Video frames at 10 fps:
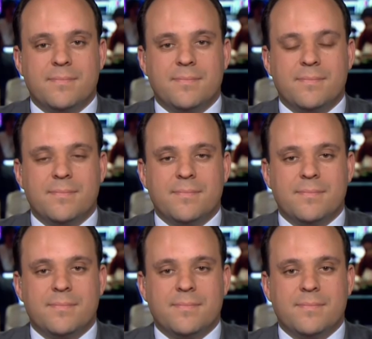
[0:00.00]

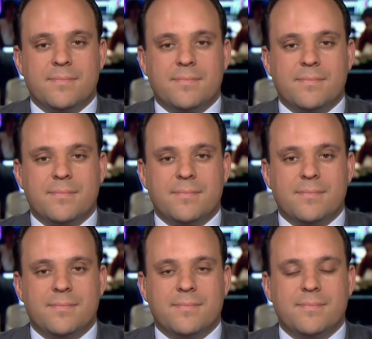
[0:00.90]

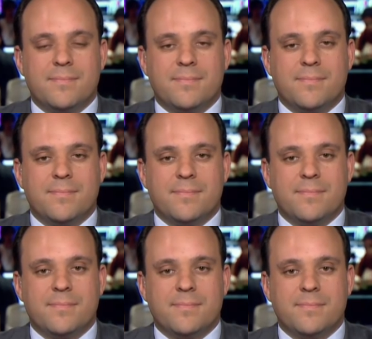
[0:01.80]

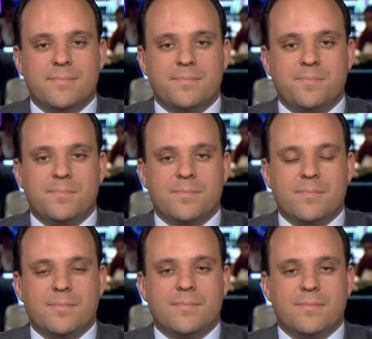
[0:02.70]

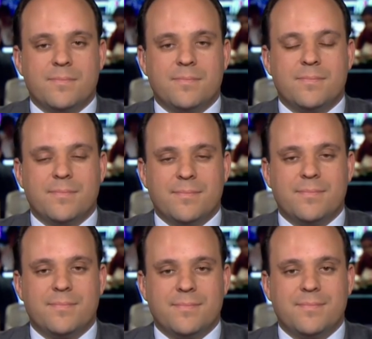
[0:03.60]

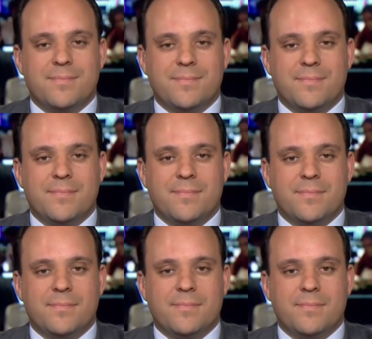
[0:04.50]
The person shown says nothing.